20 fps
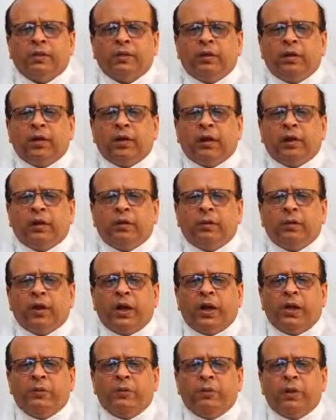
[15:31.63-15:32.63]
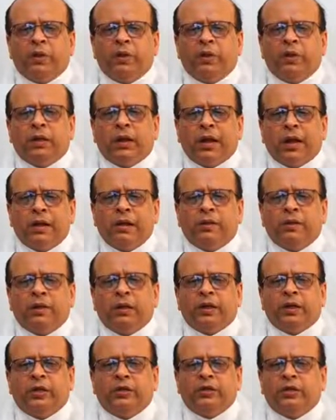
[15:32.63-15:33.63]
debridement and
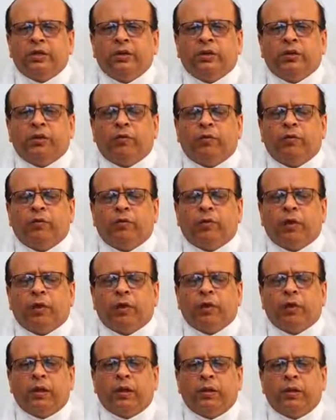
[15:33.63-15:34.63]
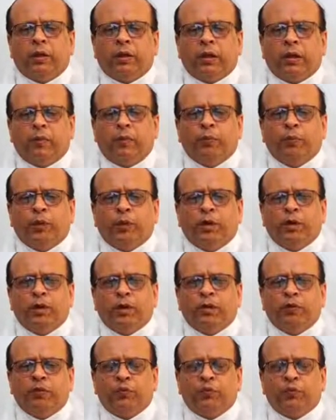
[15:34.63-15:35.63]
retention of the
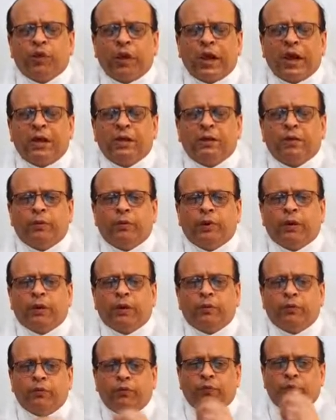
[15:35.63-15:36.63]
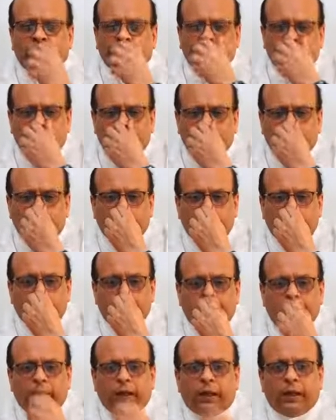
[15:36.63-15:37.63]
component, if adequately fixed
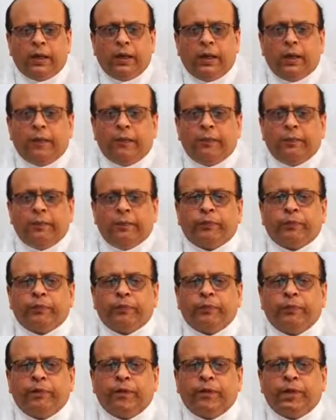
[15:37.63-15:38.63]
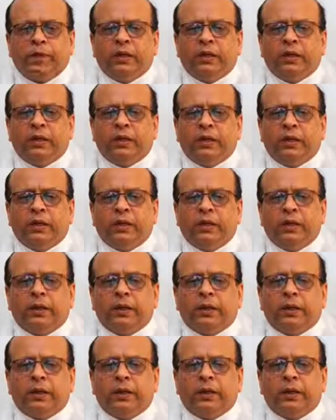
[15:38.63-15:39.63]
with
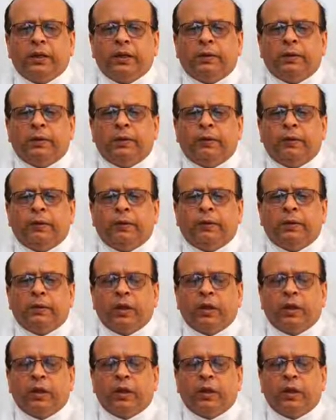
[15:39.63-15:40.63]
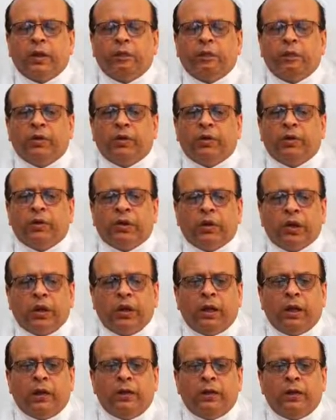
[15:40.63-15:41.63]
antibiotic cover,
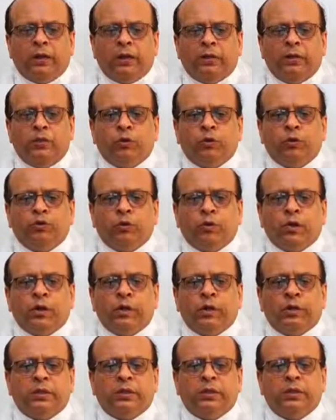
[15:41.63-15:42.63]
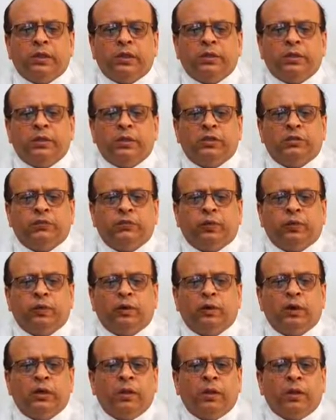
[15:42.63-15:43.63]
are usually
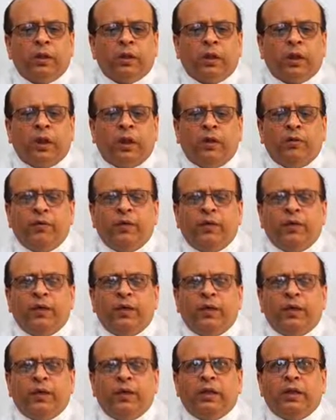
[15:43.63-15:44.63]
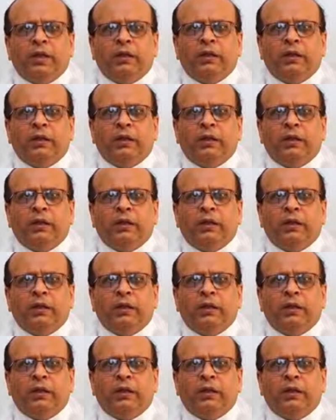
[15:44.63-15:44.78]
successful. However,